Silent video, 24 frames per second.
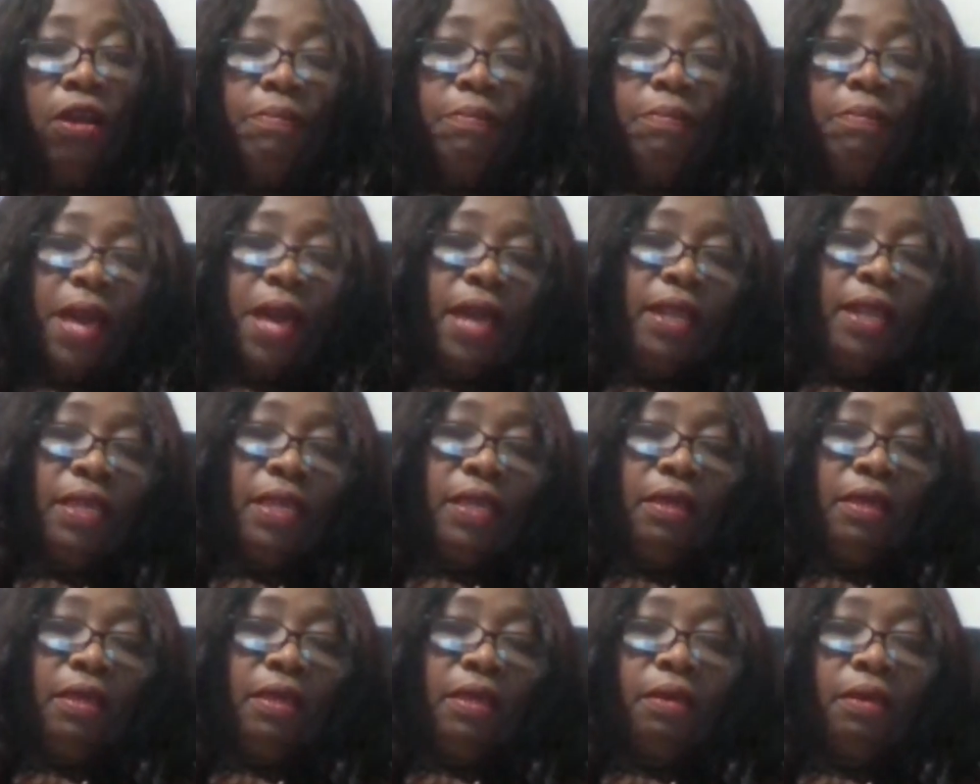are
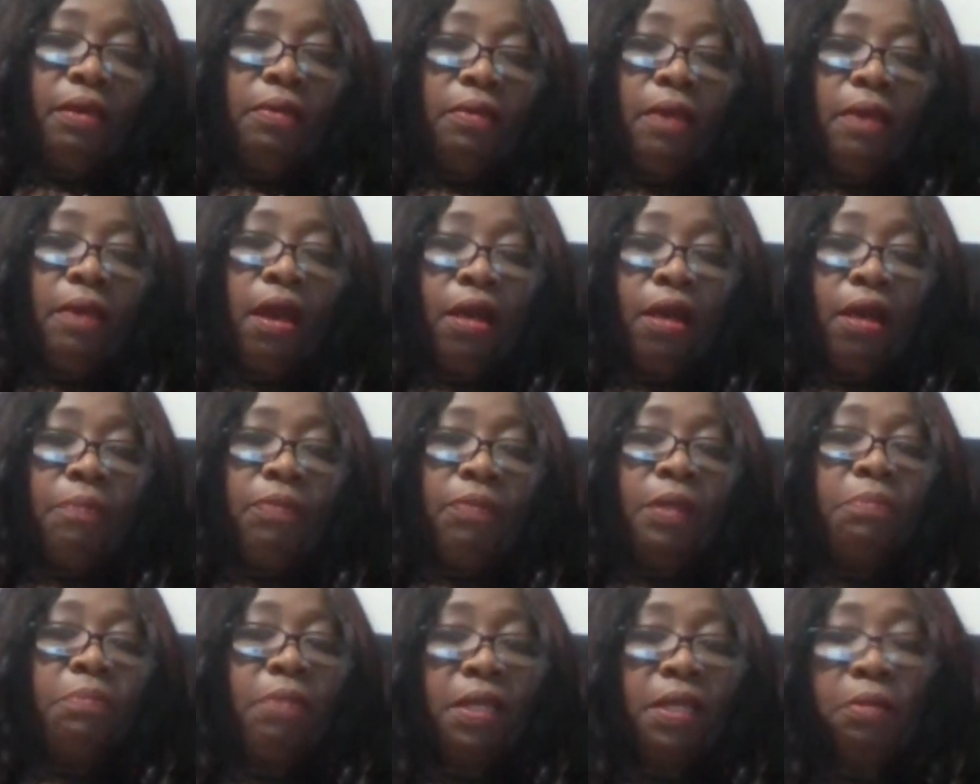combating
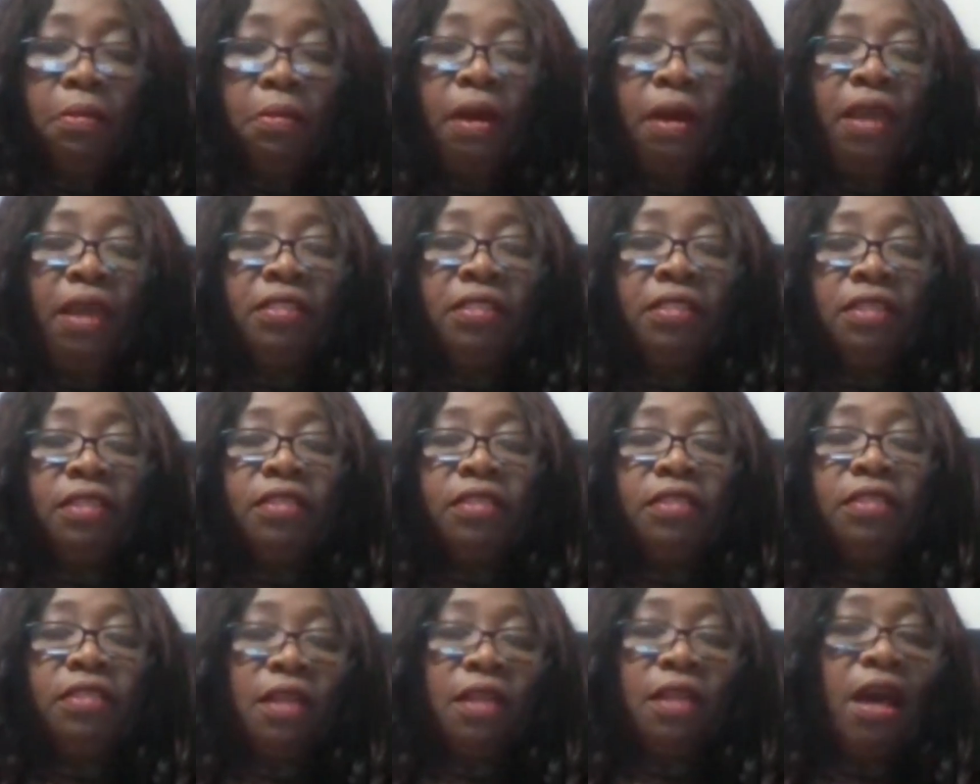the
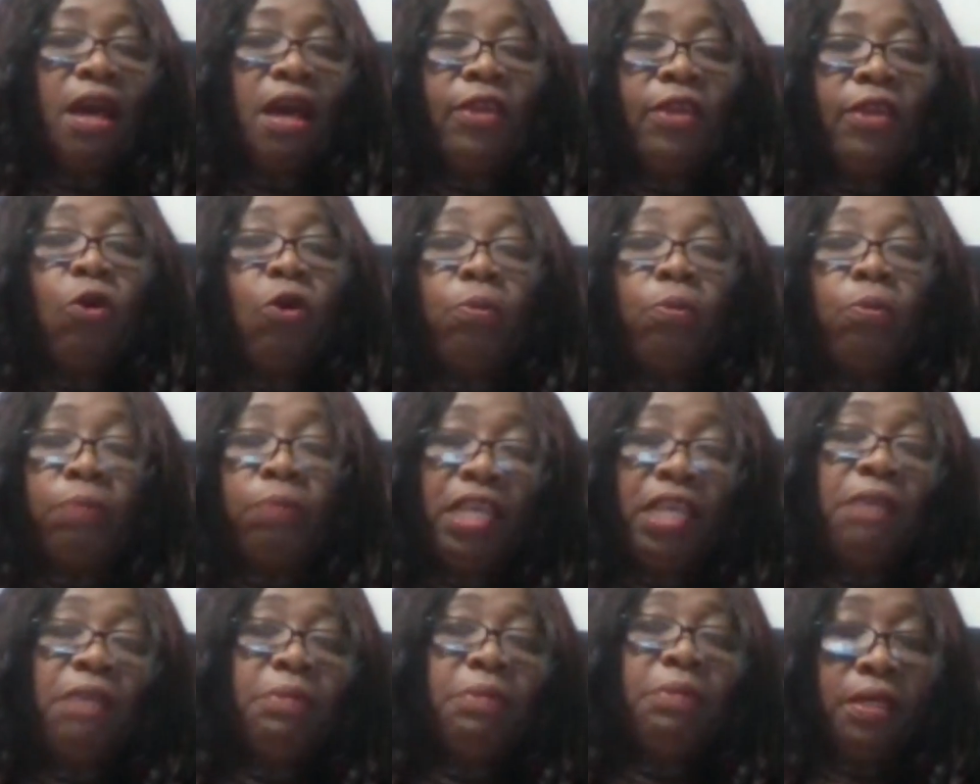minimizing, denying, or
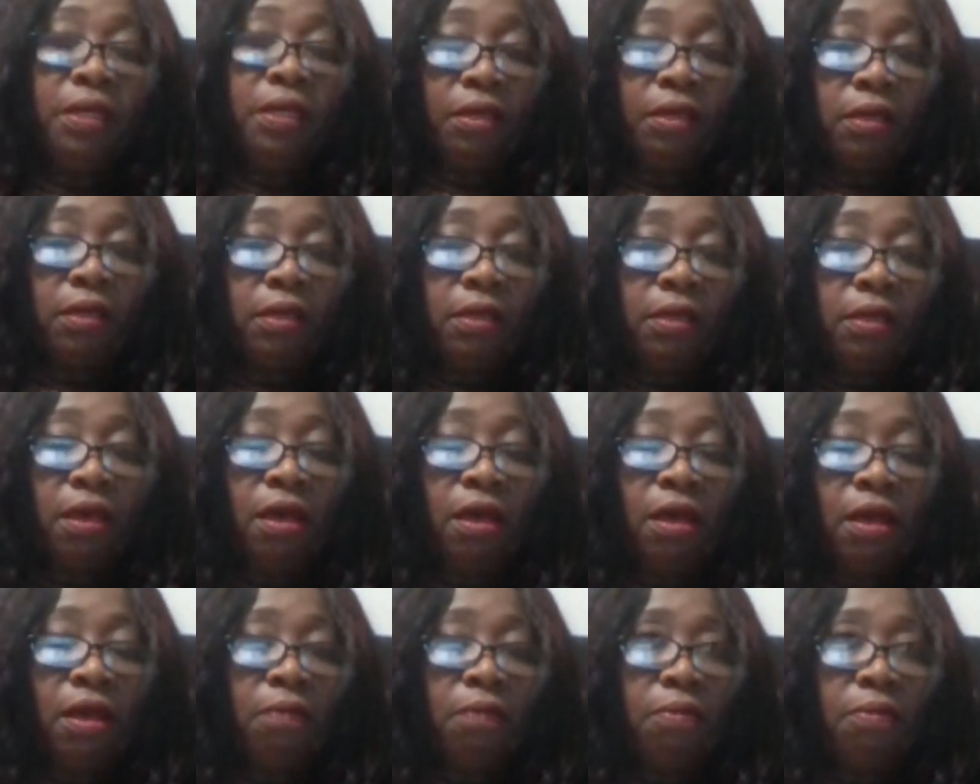blaming
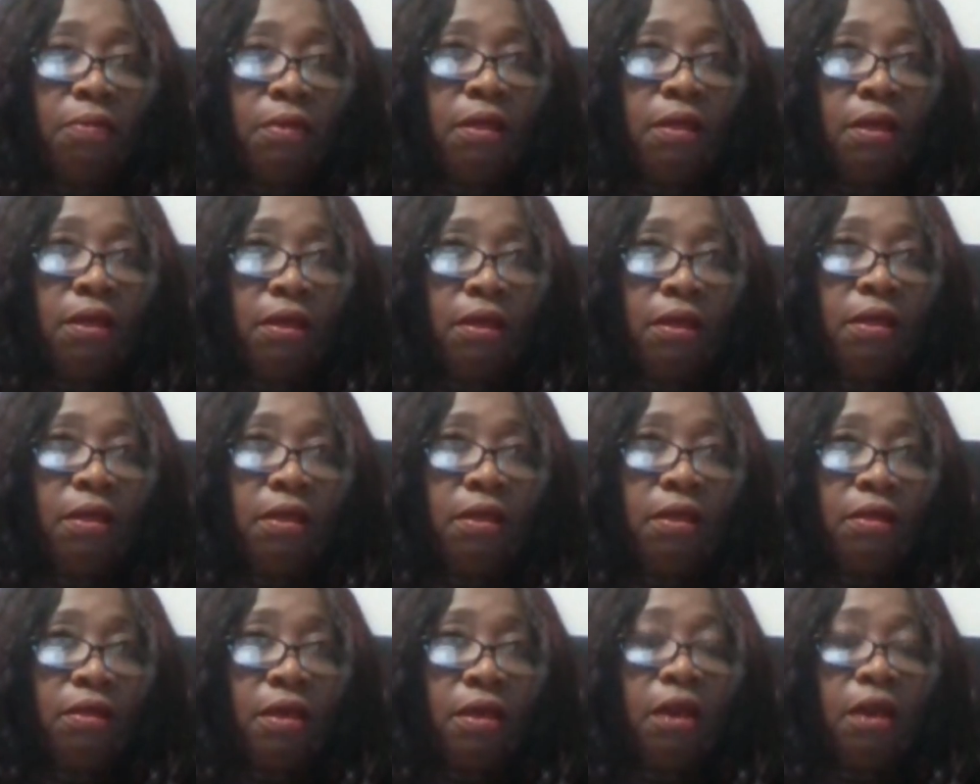
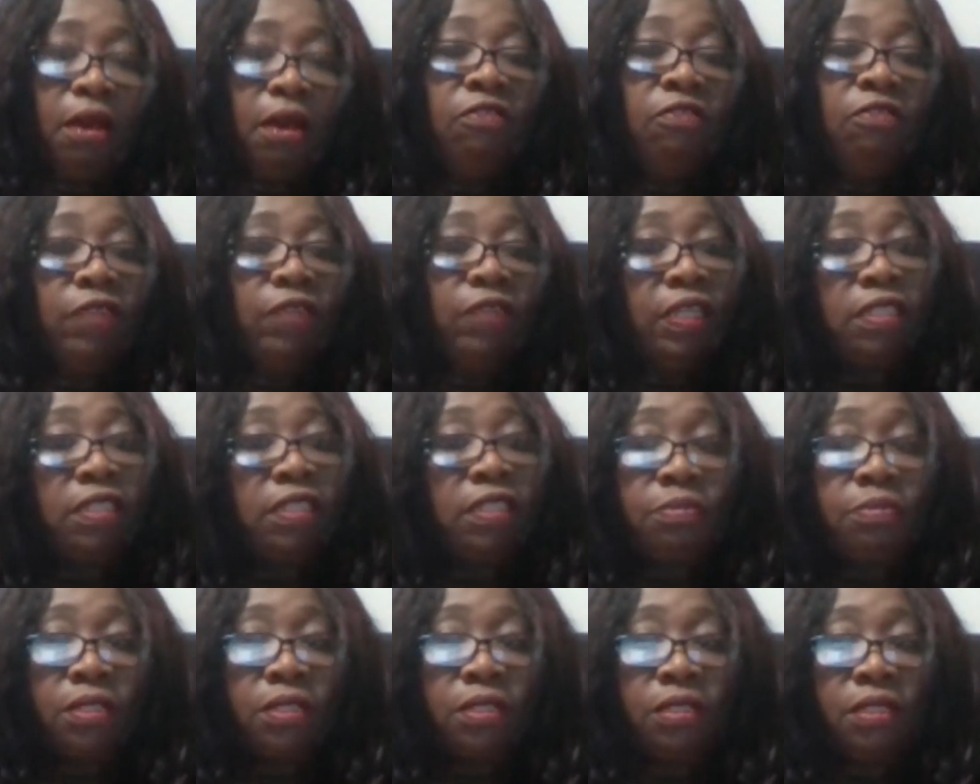of
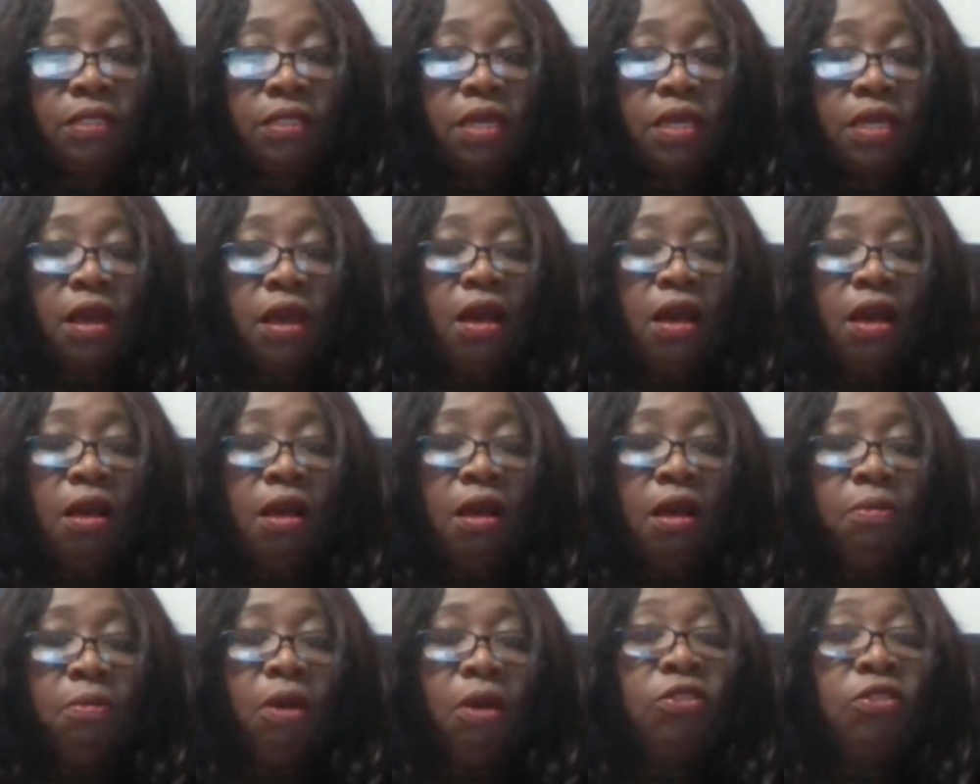victims
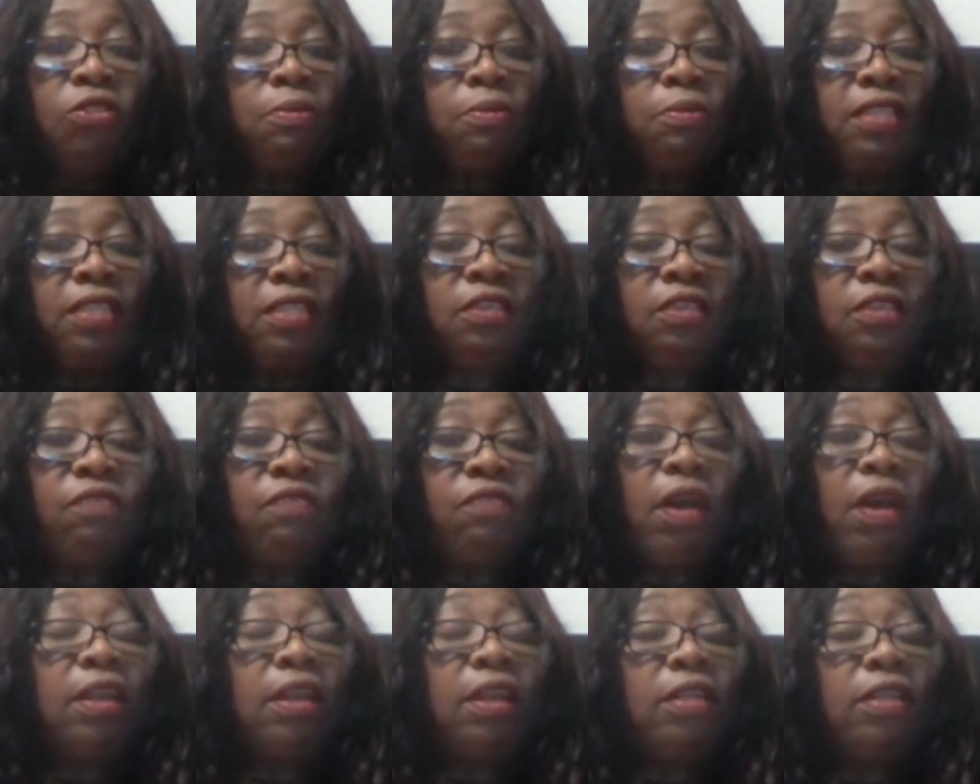on domestic
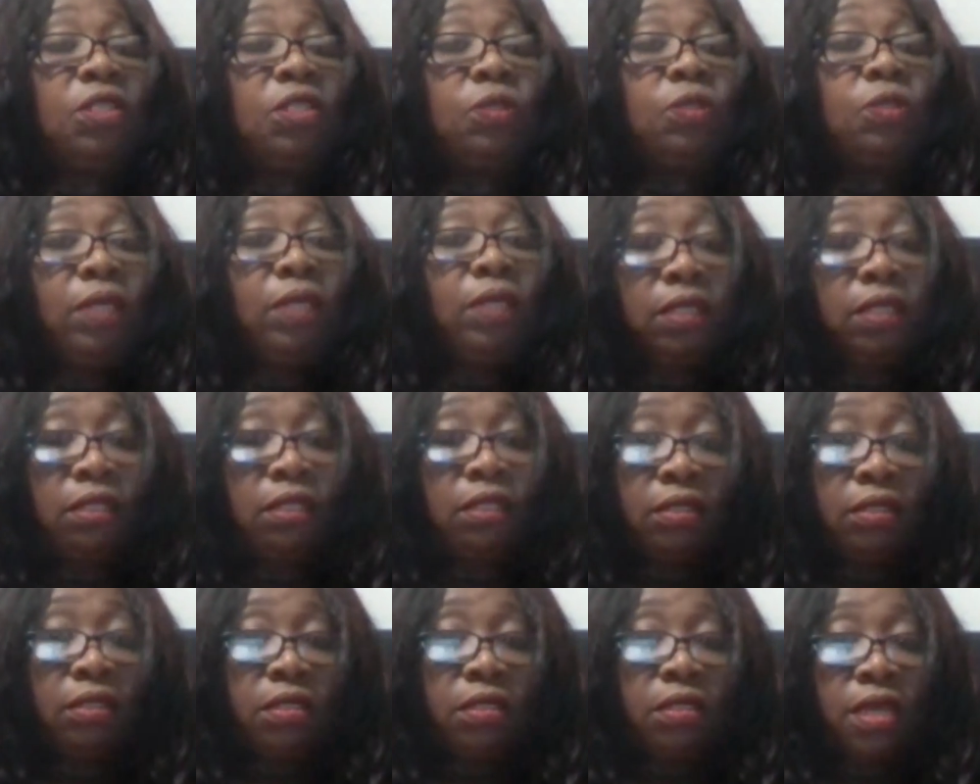violence
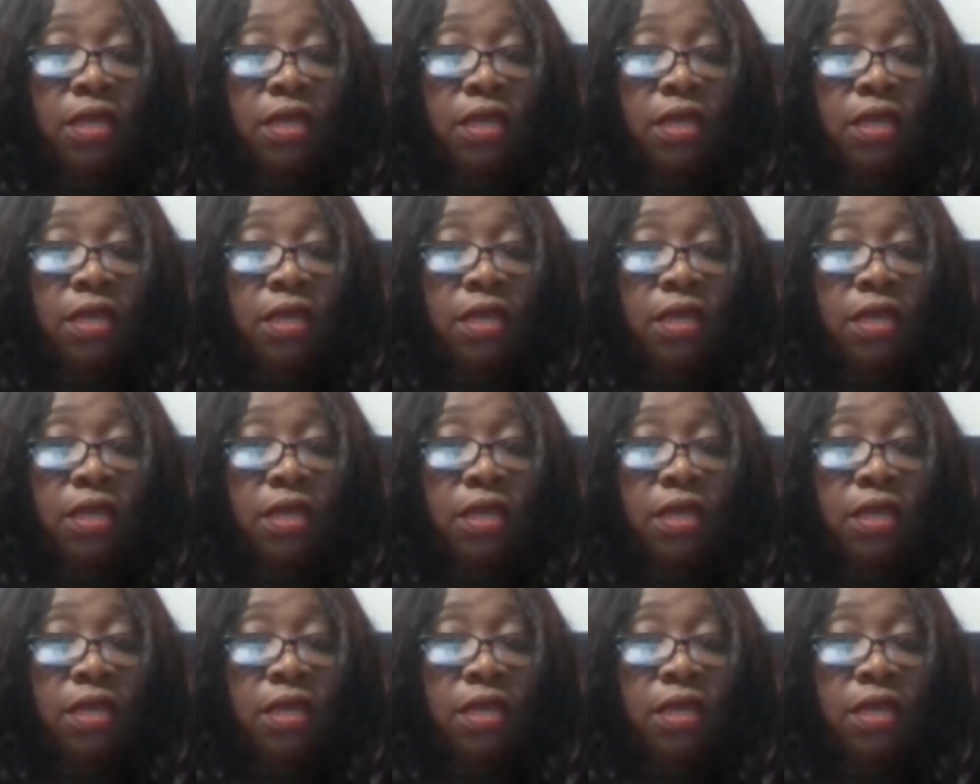wheel.